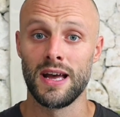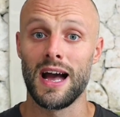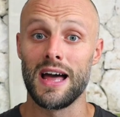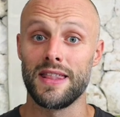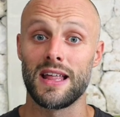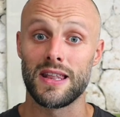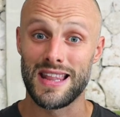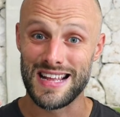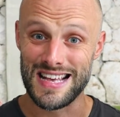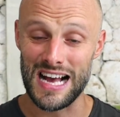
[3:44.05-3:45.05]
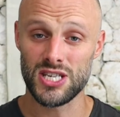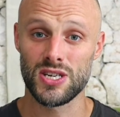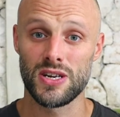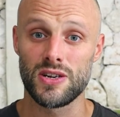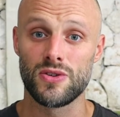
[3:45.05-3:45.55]
and that the gas
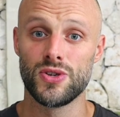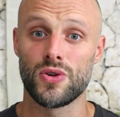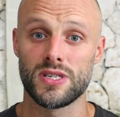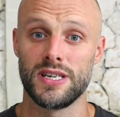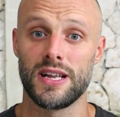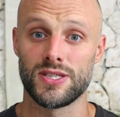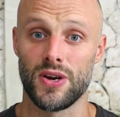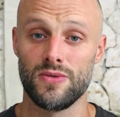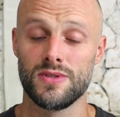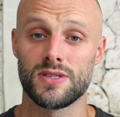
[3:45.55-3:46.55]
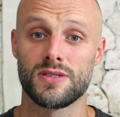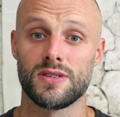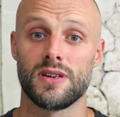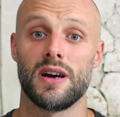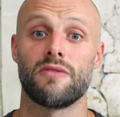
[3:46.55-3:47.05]
conducting zones
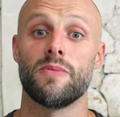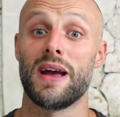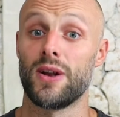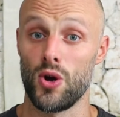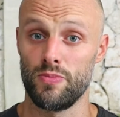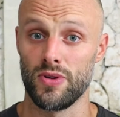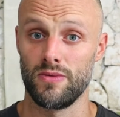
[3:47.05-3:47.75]
remain open.